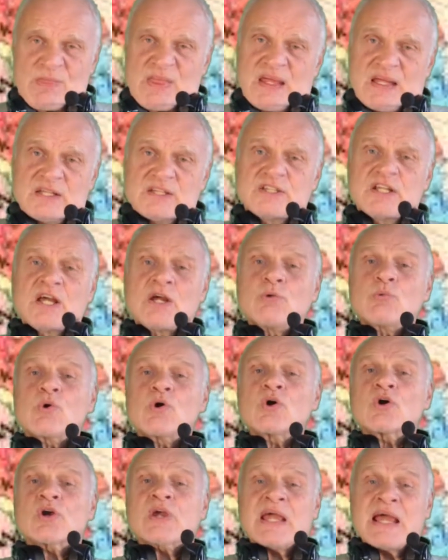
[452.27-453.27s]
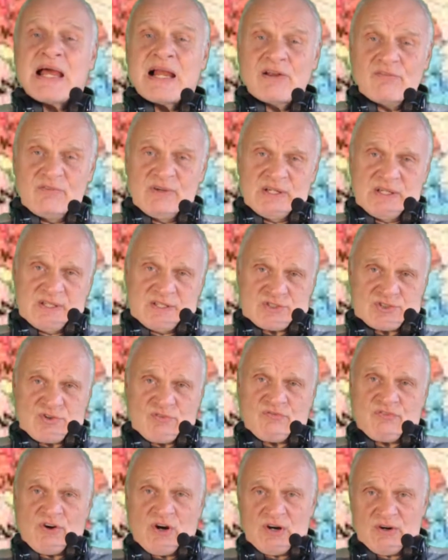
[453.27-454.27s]
And they were Calvinist
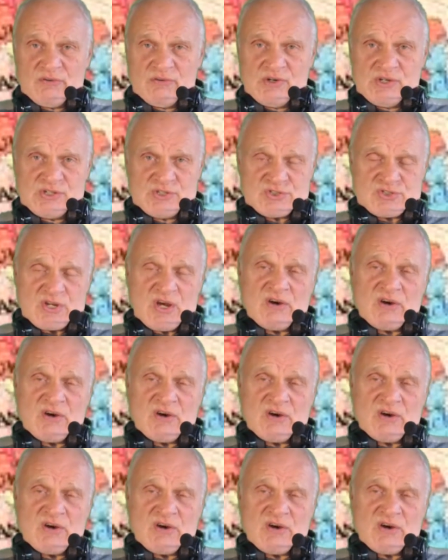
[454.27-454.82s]
followers